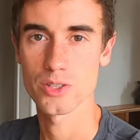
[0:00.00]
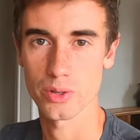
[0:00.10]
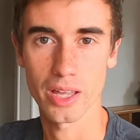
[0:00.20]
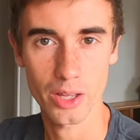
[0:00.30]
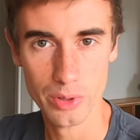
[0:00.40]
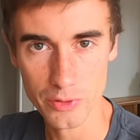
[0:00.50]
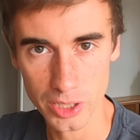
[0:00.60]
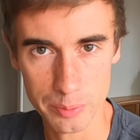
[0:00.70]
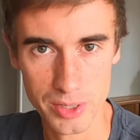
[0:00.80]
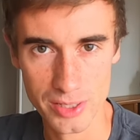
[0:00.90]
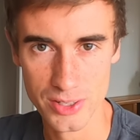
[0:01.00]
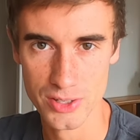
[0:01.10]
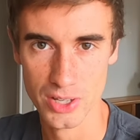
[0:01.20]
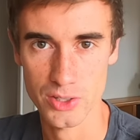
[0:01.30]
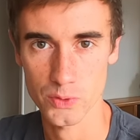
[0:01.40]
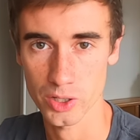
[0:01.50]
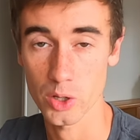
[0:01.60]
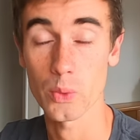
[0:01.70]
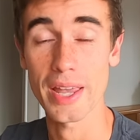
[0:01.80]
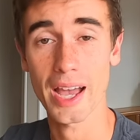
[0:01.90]
So now that we've clipped in
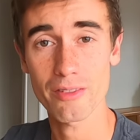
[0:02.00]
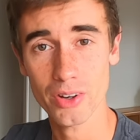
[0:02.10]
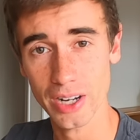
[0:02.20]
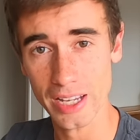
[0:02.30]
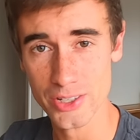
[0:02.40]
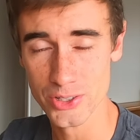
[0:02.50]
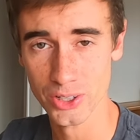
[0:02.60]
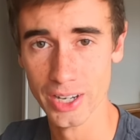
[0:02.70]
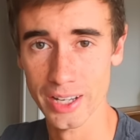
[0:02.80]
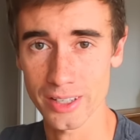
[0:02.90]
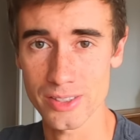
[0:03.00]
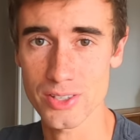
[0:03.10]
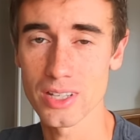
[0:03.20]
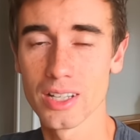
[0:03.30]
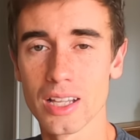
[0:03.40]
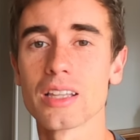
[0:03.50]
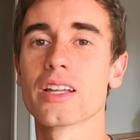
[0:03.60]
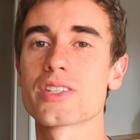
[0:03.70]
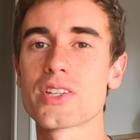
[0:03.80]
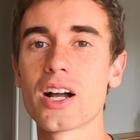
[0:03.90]
successfully, we have our A's in our hands,
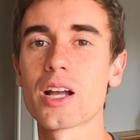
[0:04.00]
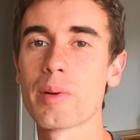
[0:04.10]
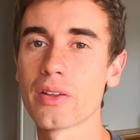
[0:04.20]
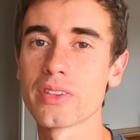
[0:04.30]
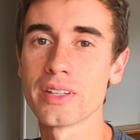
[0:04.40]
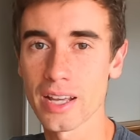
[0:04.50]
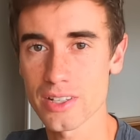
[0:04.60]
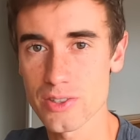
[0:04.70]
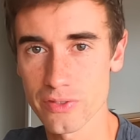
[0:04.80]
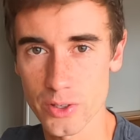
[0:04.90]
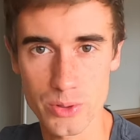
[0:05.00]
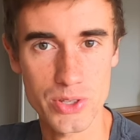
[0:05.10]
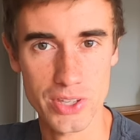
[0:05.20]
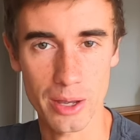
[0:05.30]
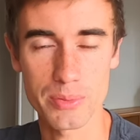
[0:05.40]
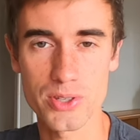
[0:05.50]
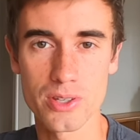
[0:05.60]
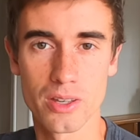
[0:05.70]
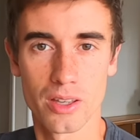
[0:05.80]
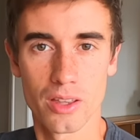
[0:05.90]
let's talk about the next few
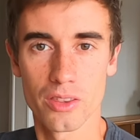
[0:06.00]
steps.